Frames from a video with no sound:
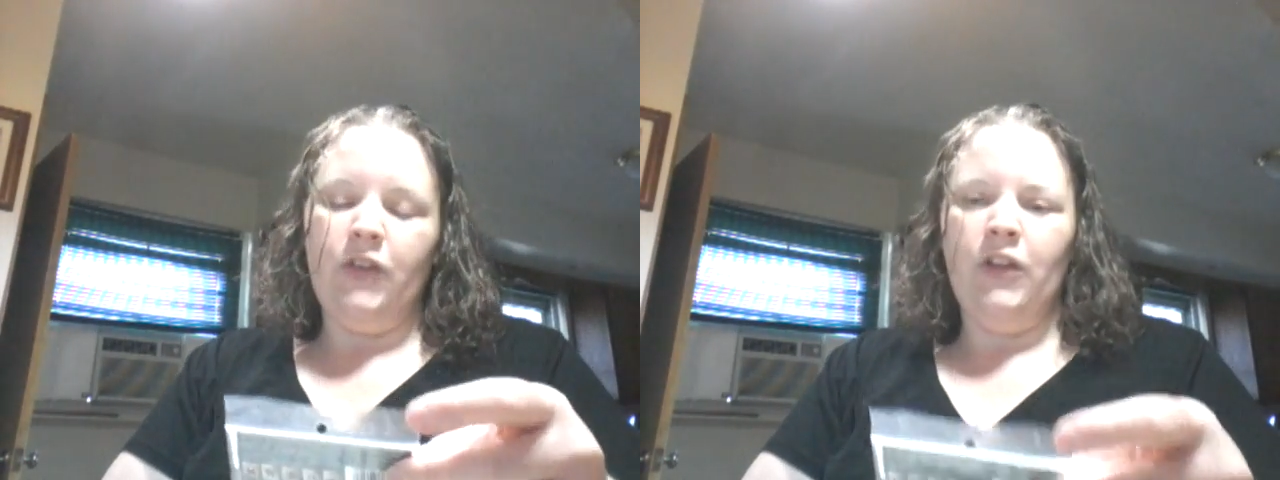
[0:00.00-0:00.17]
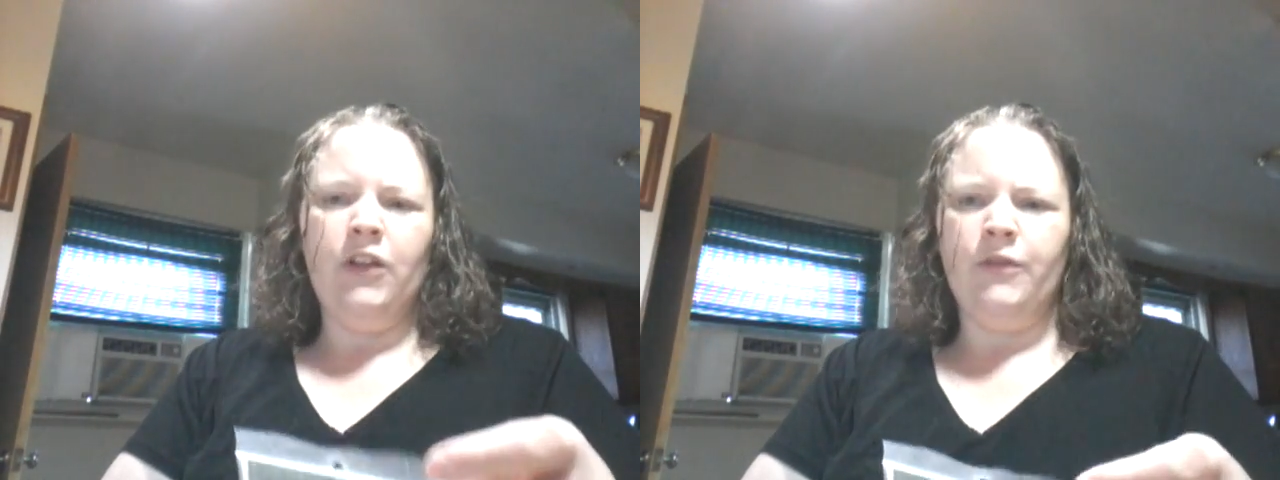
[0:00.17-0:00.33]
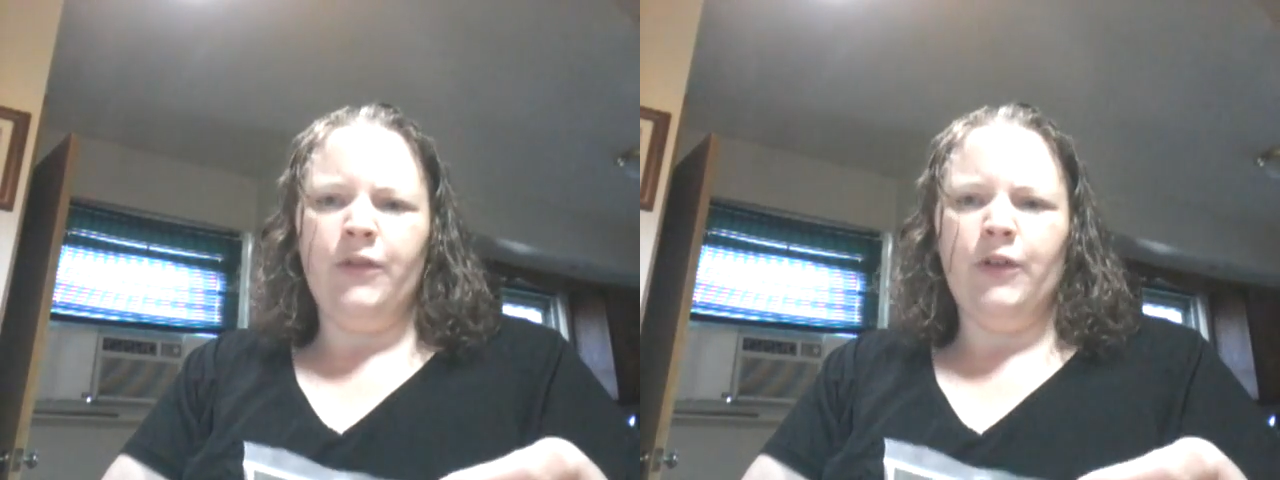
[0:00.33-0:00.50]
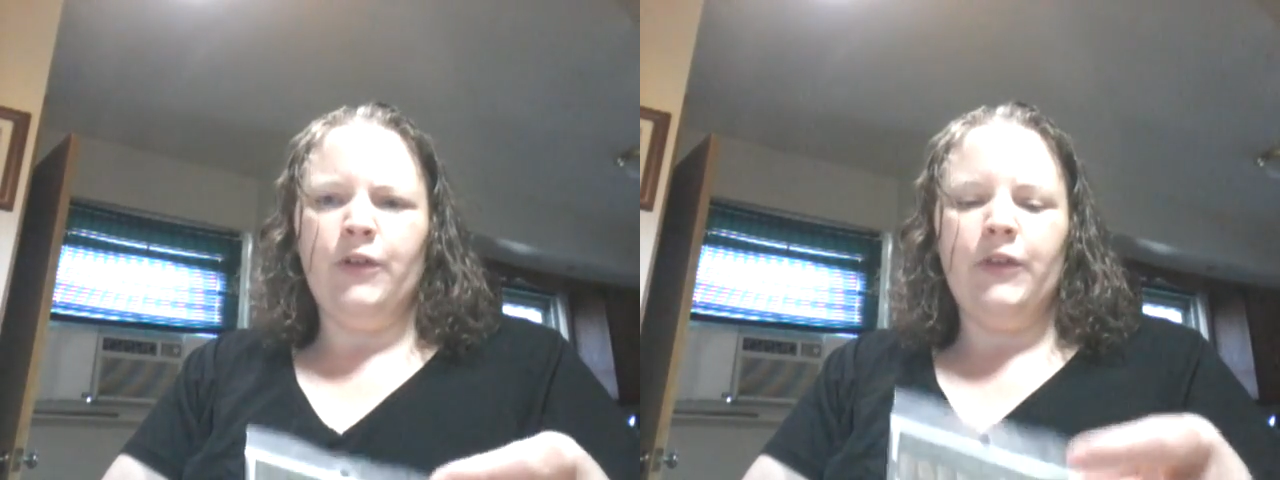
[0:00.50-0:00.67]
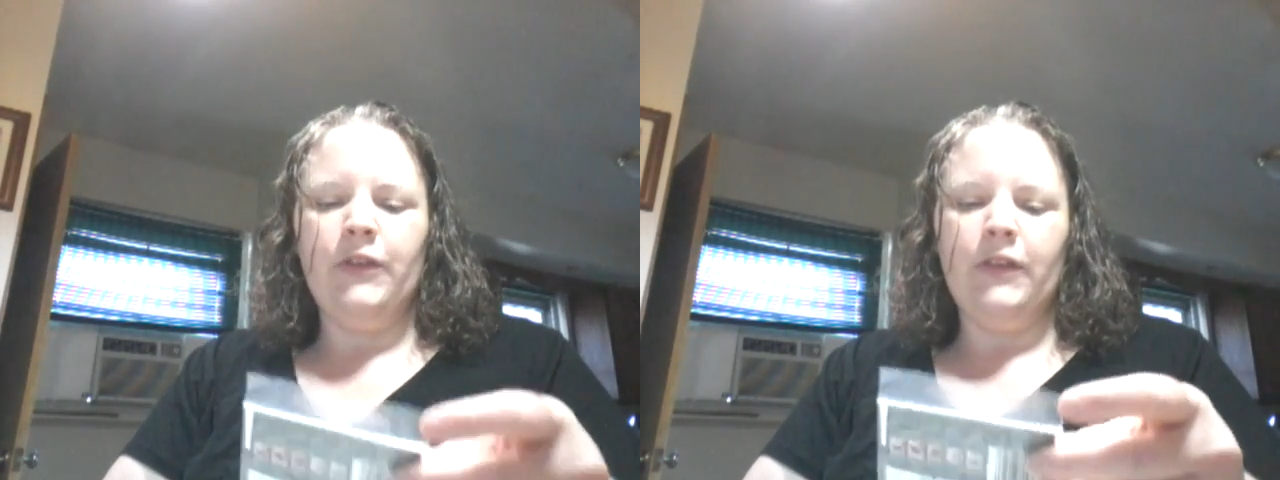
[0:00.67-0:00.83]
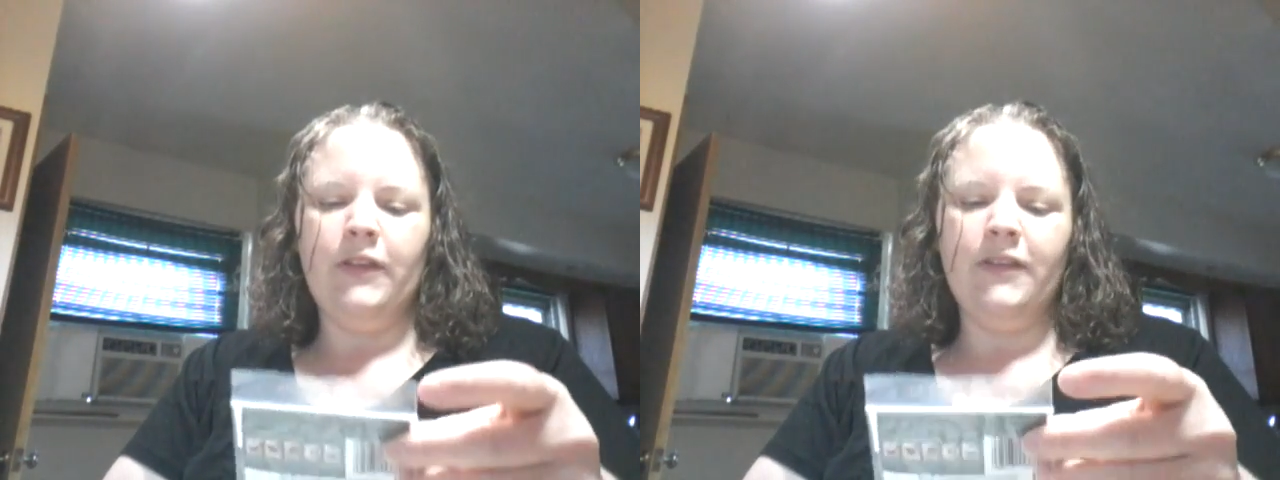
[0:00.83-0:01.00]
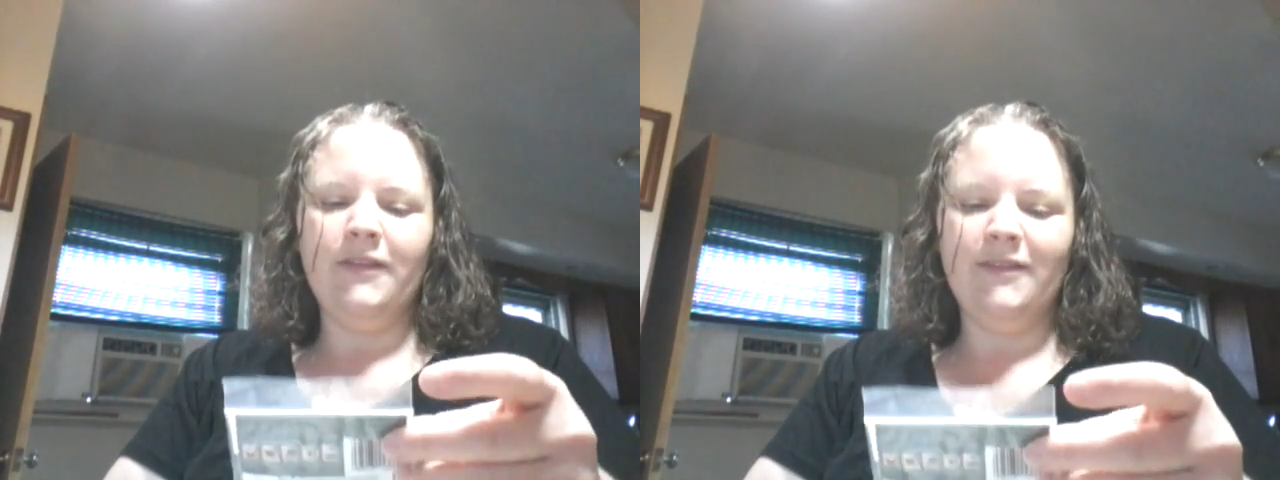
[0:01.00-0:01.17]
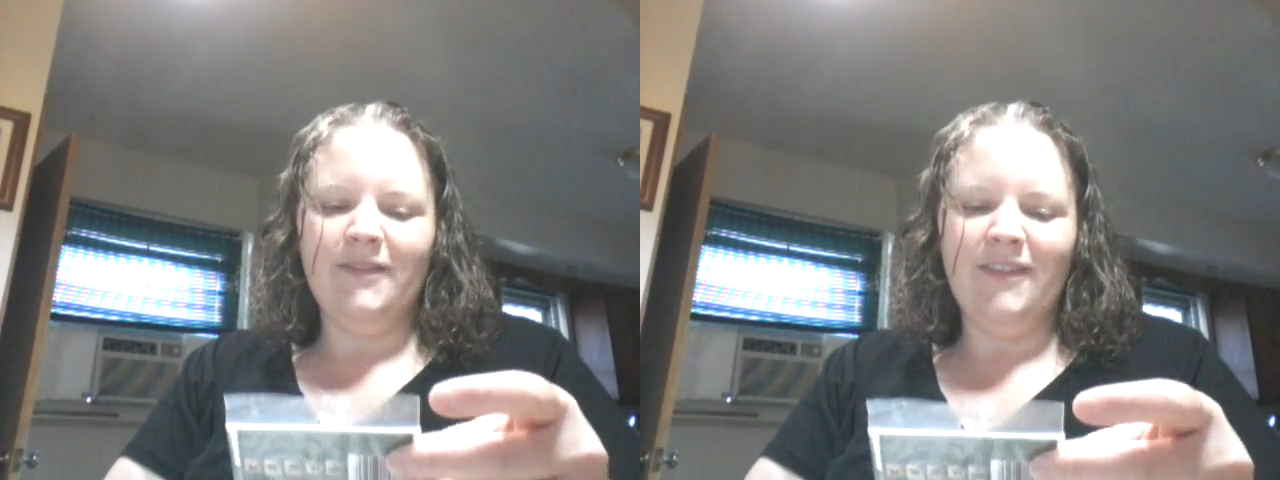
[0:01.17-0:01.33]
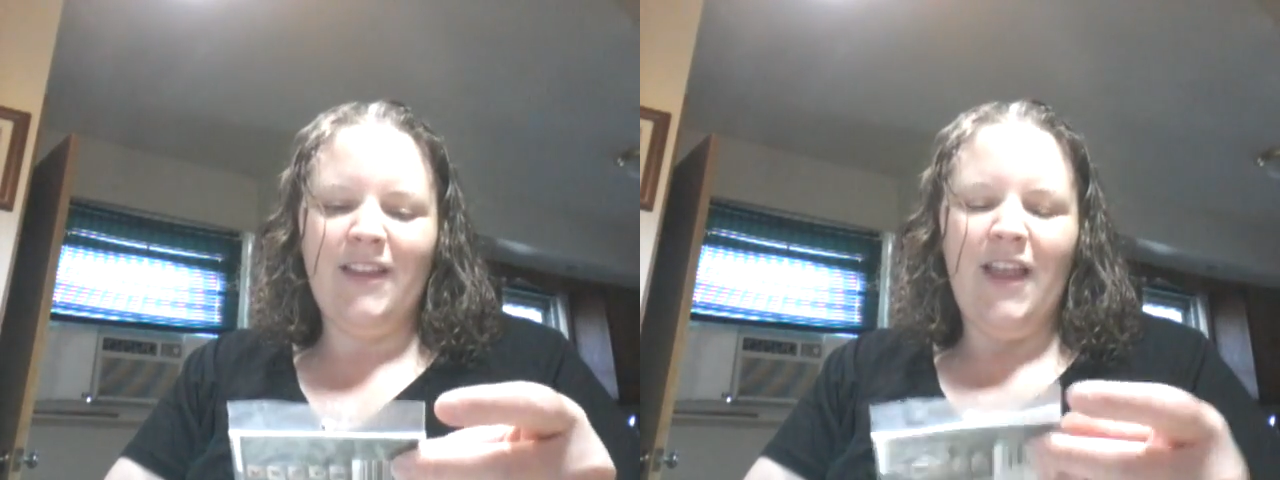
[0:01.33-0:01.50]
a lot of firsts,
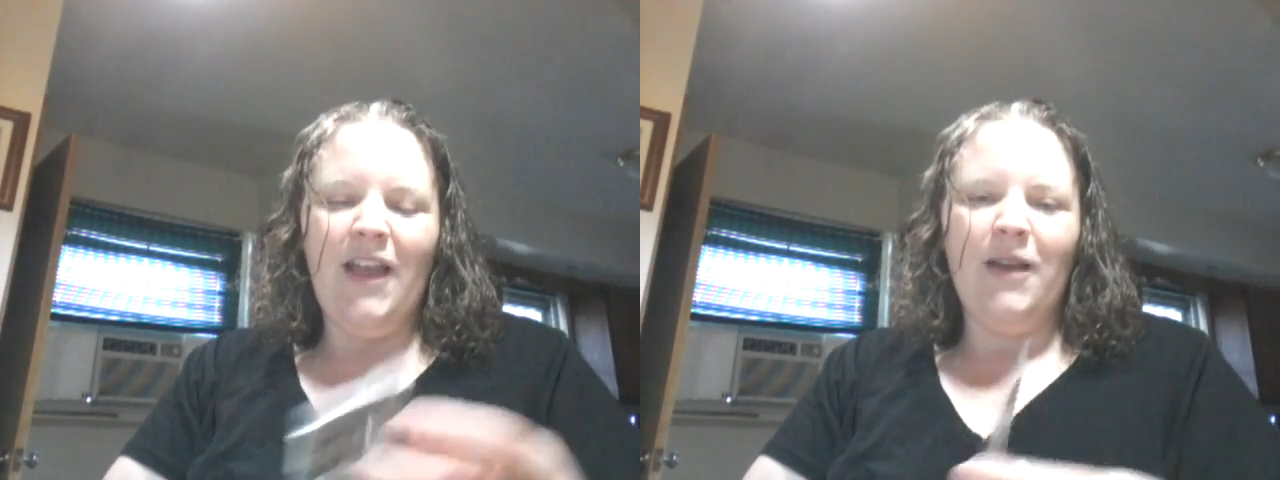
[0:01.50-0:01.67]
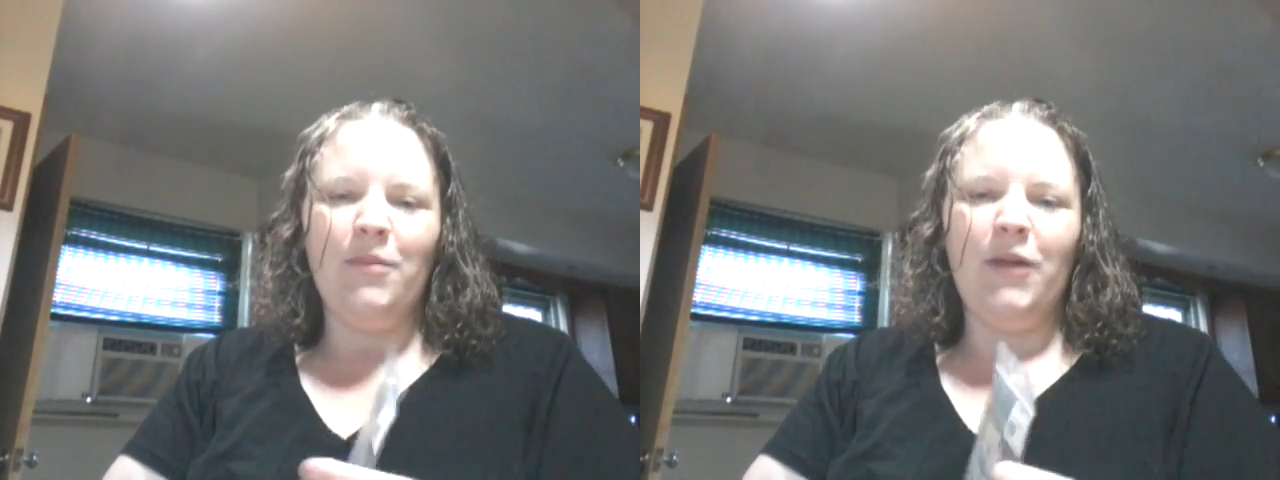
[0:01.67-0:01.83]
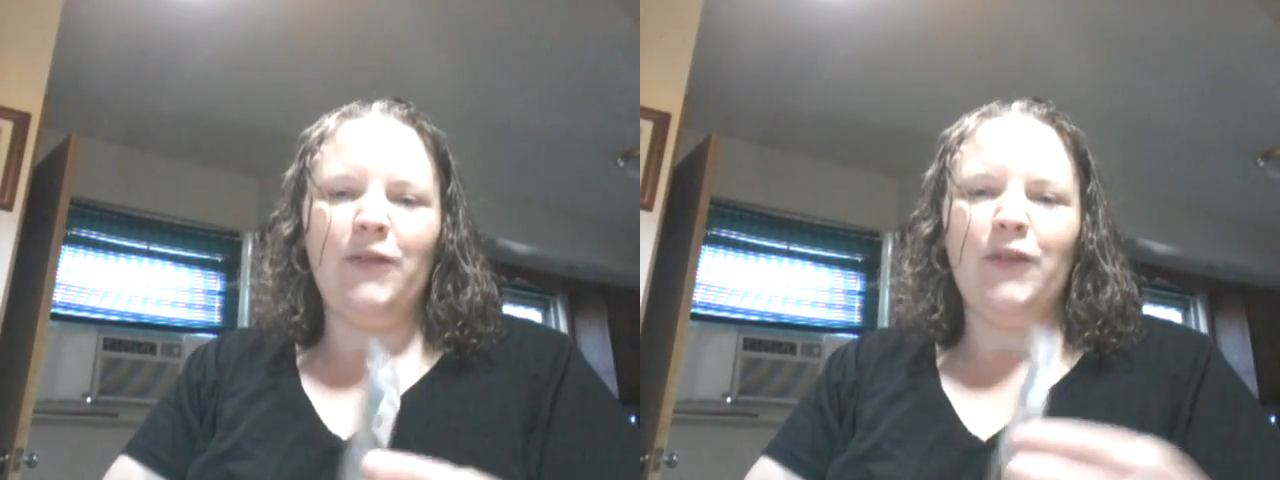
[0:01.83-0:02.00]
my